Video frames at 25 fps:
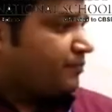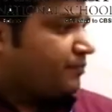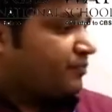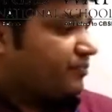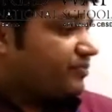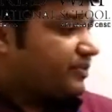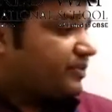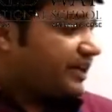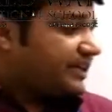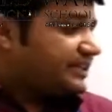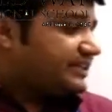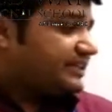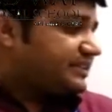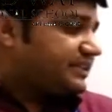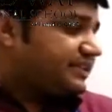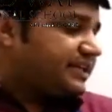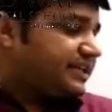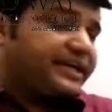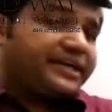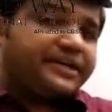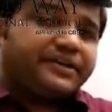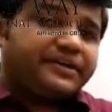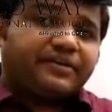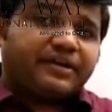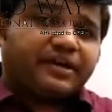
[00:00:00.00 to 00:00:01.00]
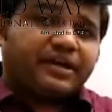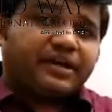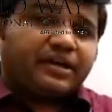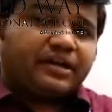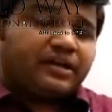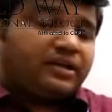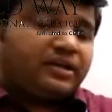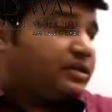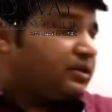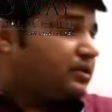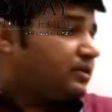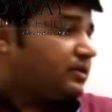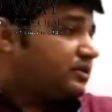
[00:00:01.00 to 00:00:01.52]
1. The incident
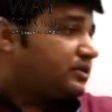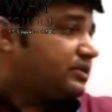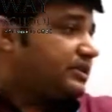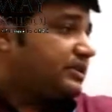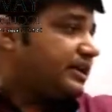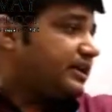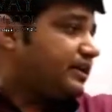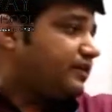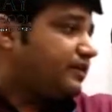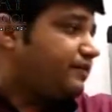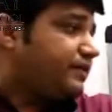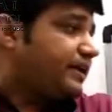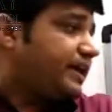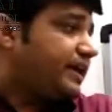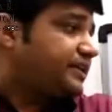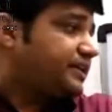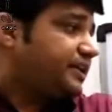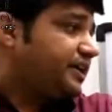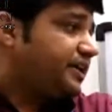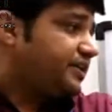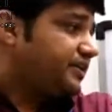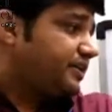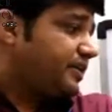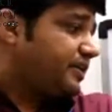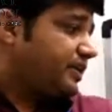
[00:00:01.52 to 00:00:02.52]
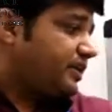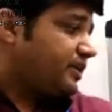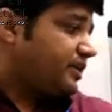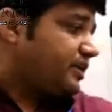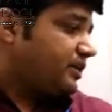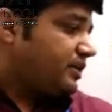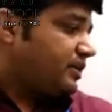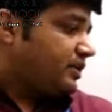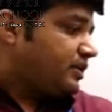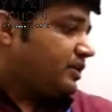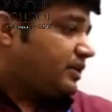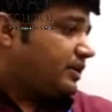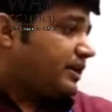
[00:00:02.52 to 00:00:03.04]
ray, the reflected
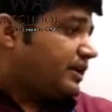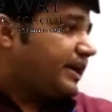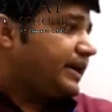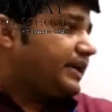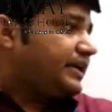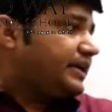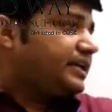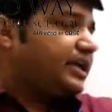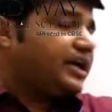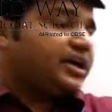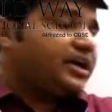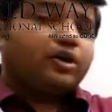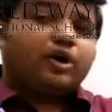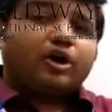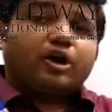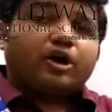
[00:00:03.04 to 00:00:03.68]
ray and the